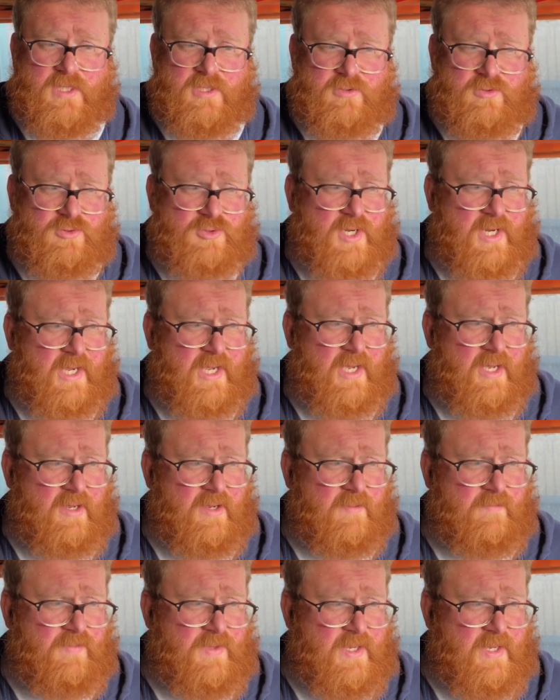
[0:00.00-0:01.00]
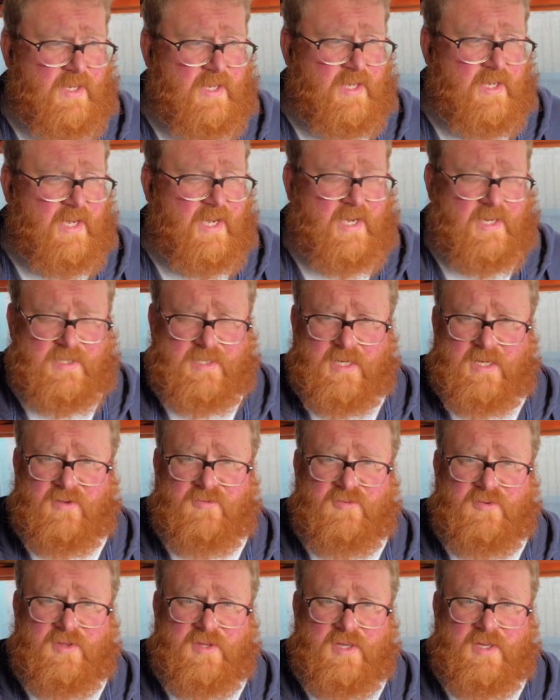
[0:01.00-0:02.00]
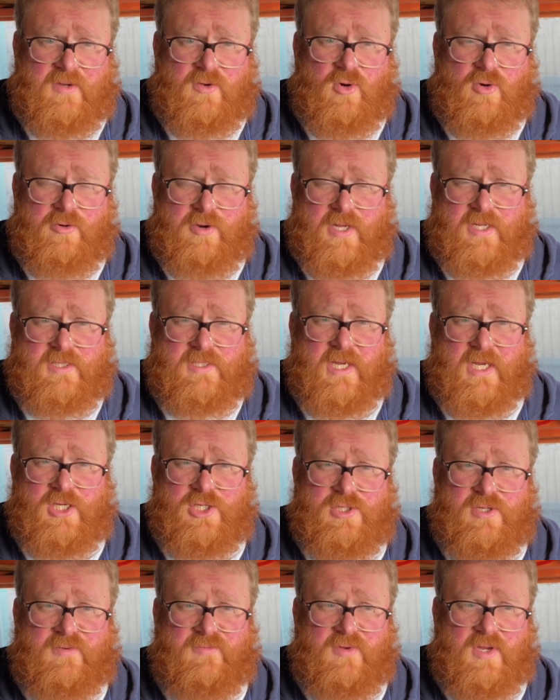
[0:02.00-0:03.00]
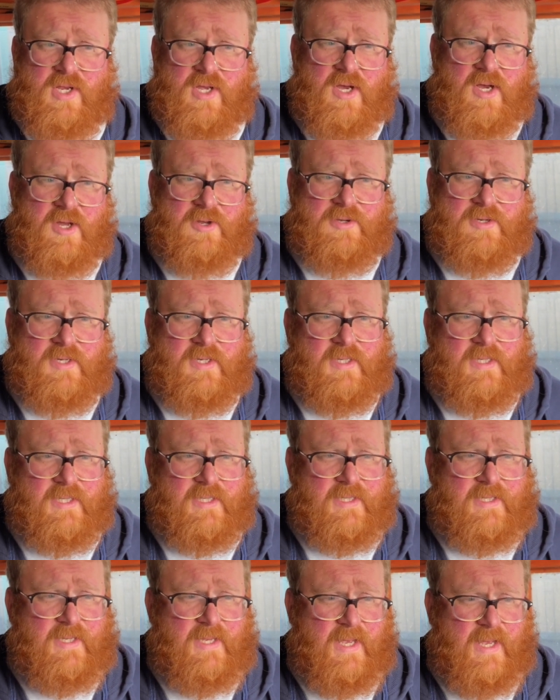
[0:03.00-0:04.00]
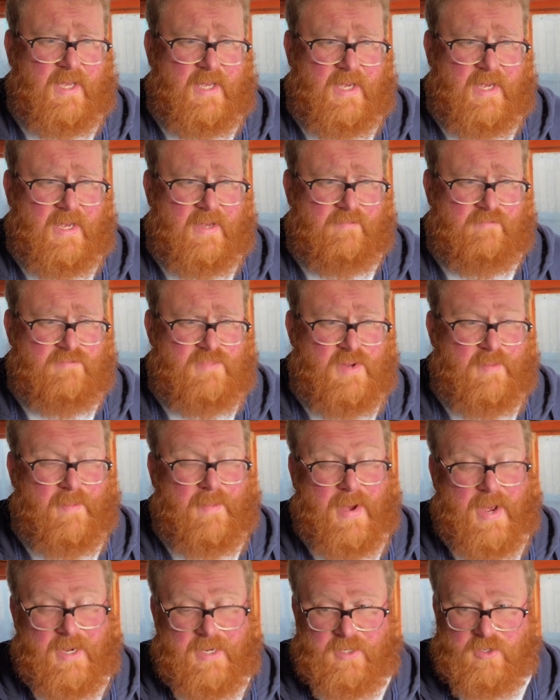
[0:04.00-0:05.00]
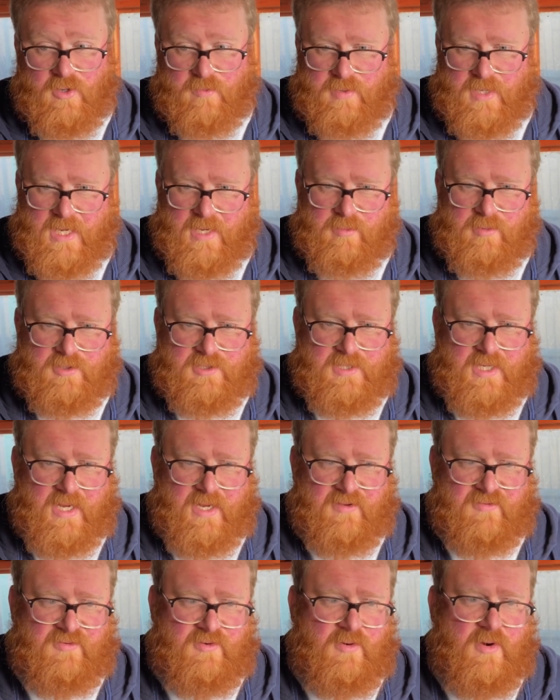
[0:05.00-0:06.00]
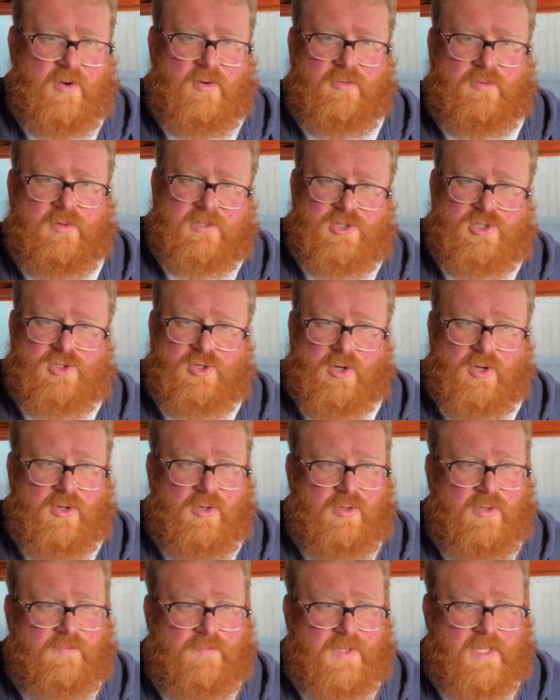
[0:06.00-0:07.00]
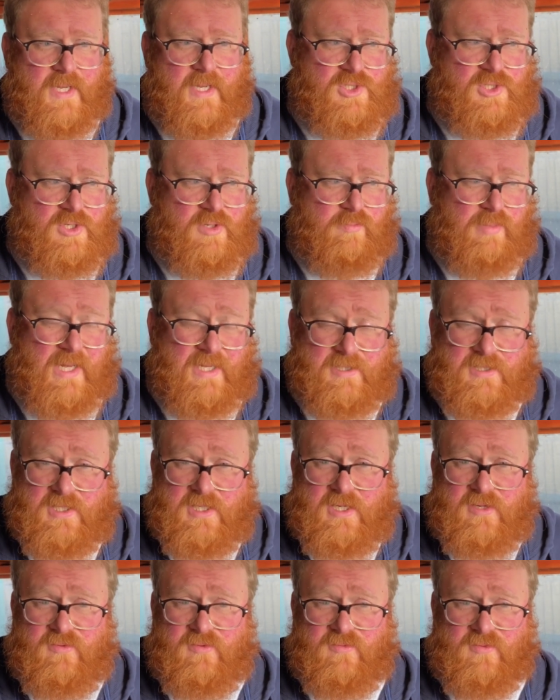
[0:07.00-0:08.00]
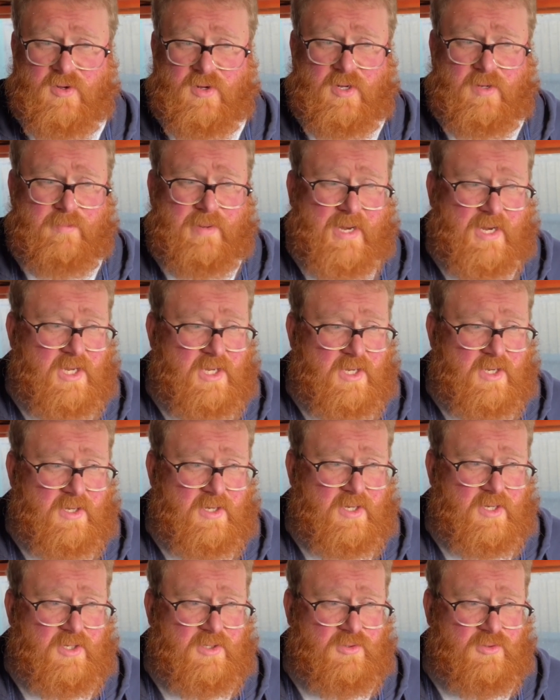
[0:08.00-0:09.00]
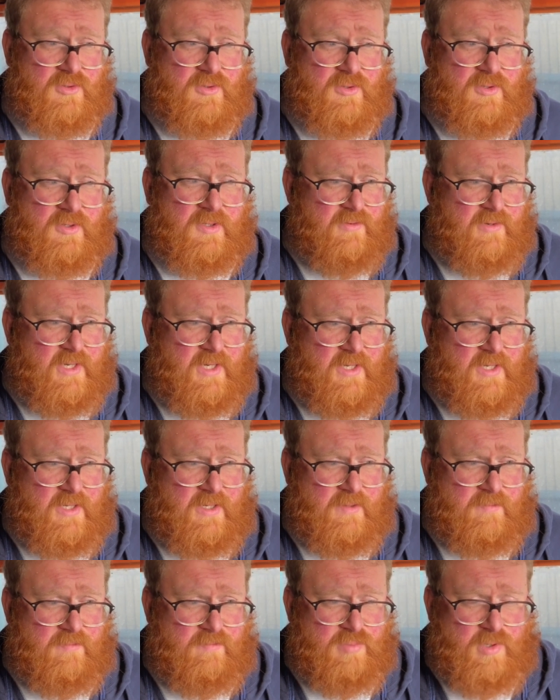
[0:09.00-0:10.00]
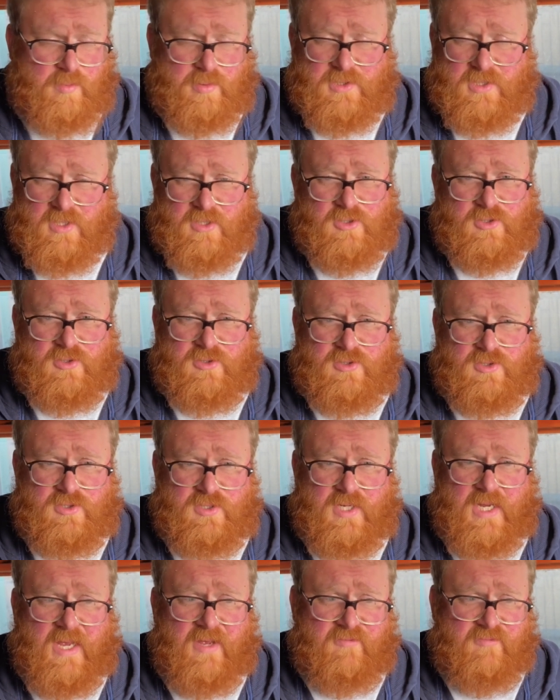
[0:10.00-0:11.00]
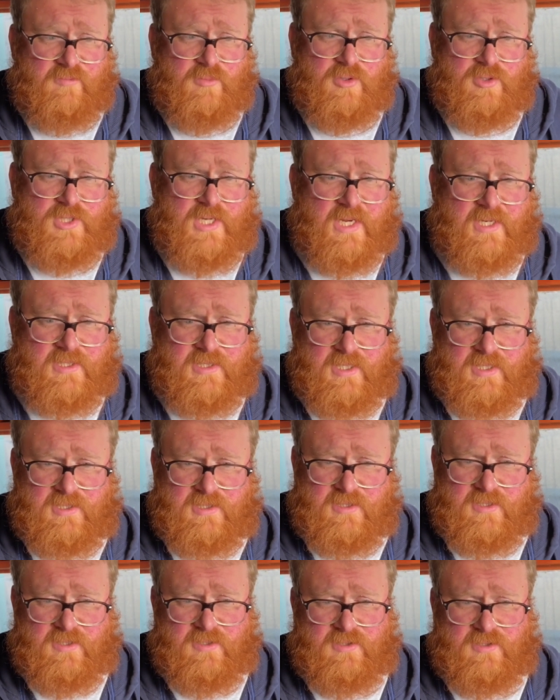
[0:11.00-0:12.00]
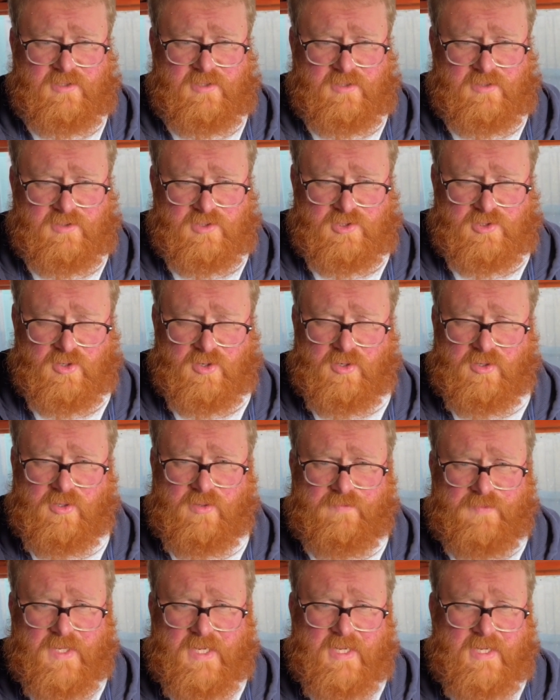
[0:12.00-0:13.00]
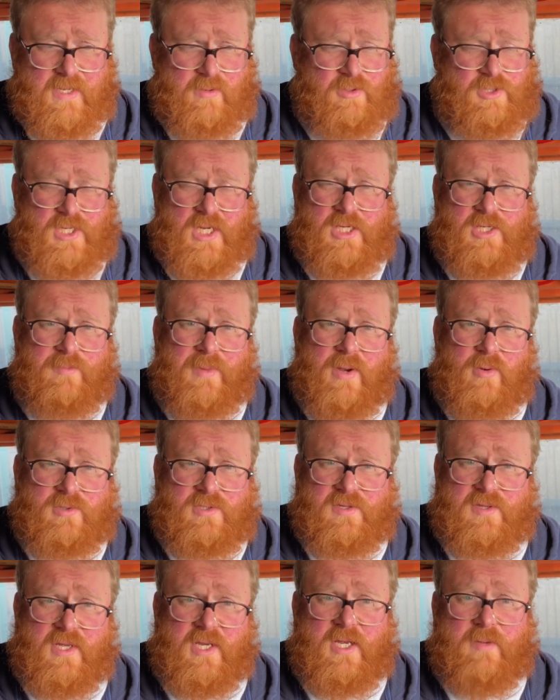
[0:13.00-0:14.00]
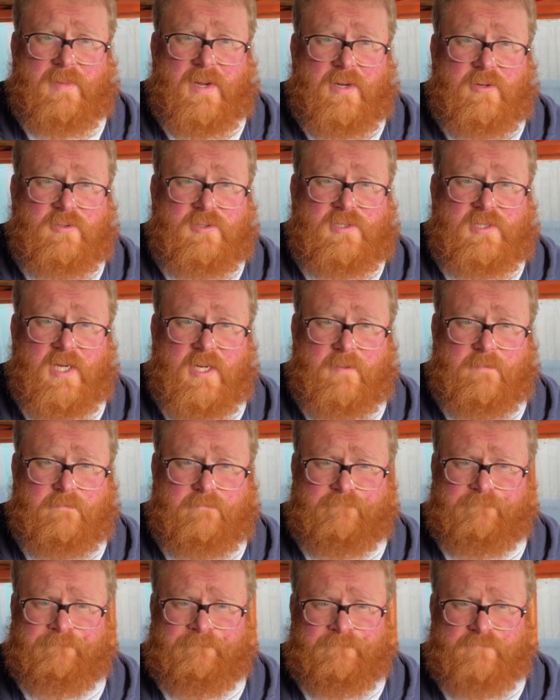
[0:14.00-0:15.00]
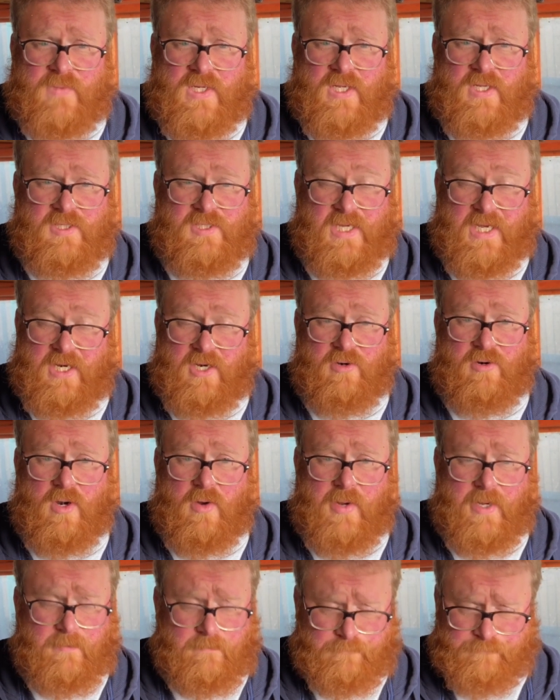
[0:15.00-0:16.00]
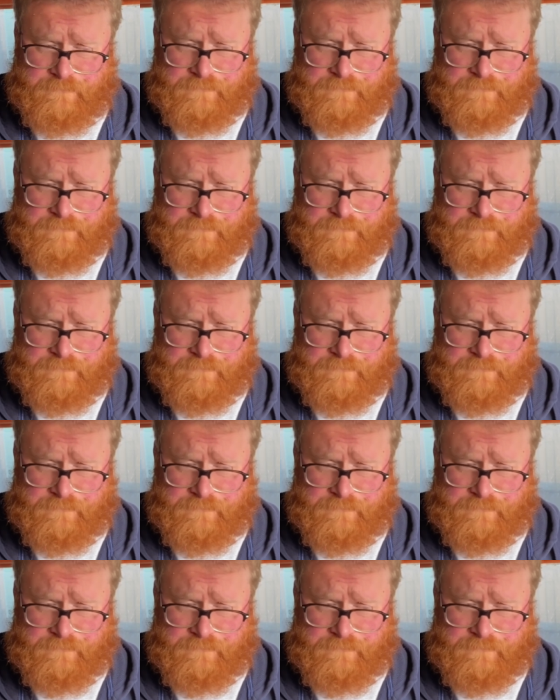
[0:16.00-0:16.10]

You try and get an idea for the orientation of your garden. You might not be able to have your own soil to plant in if you've got a backyard or you're in a property that just doesn't have much access to soil, in which case you might want to think about container growing.